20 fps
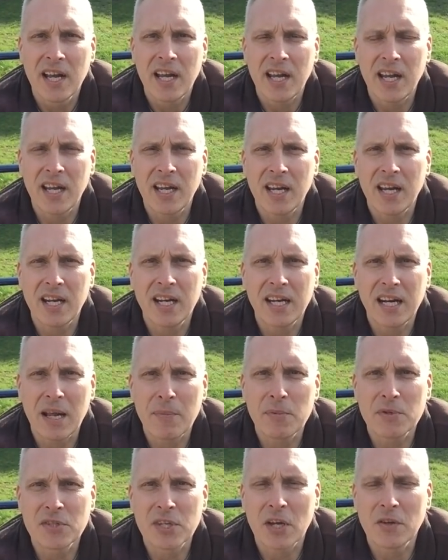in an
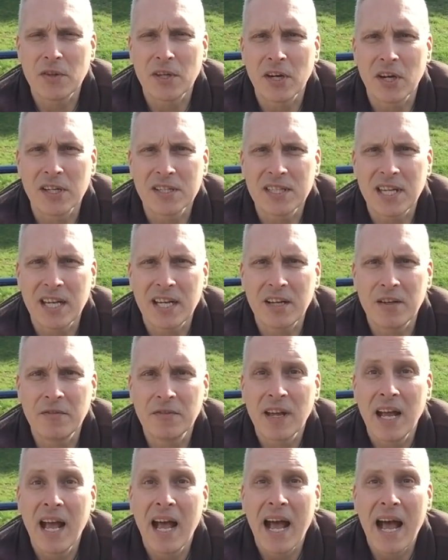episode that I did of
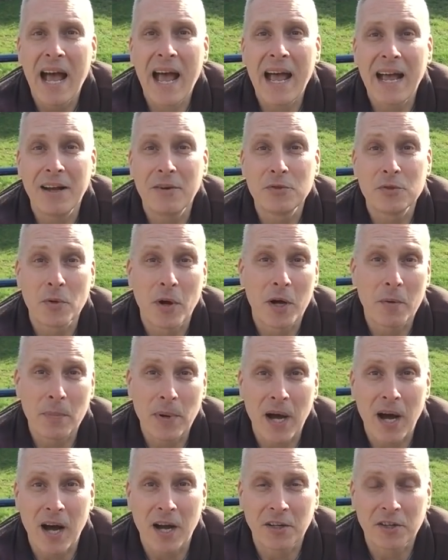how do I
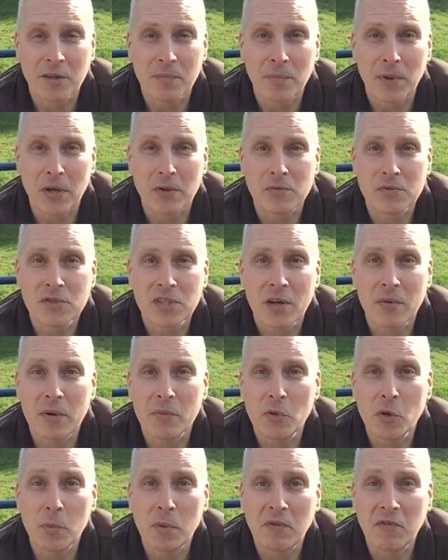park the boat. So it
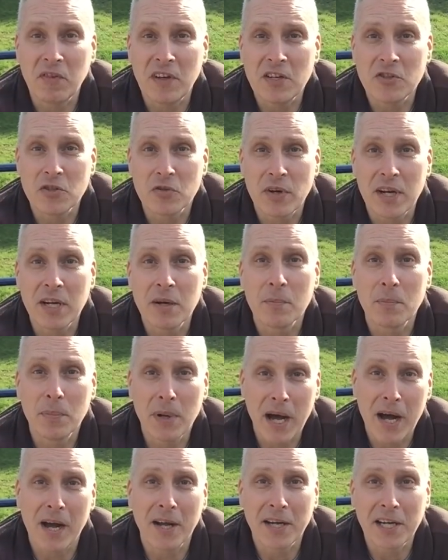will be featuring
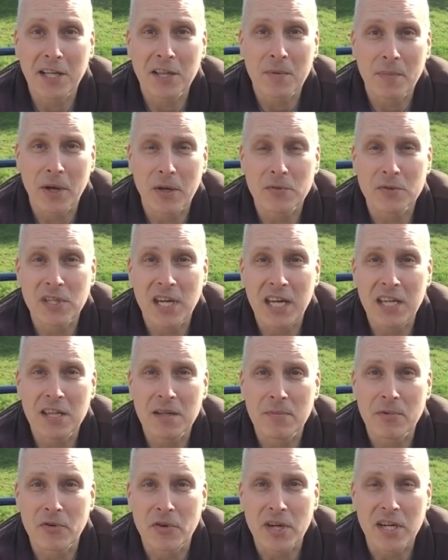parking the boat in the
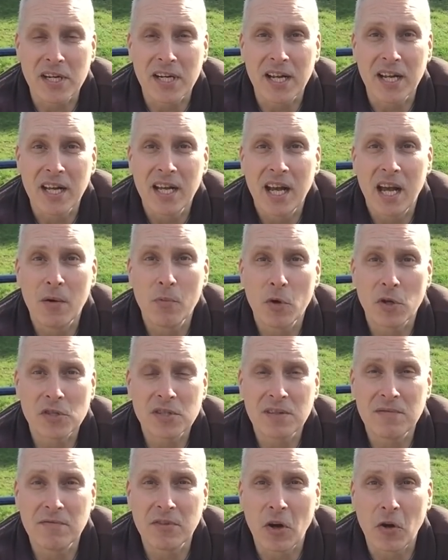marina and what's
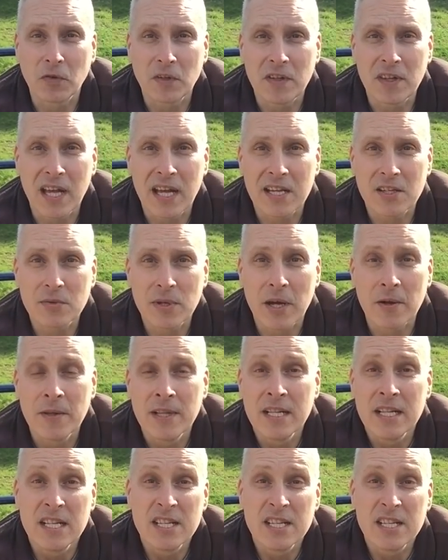involved in that as well.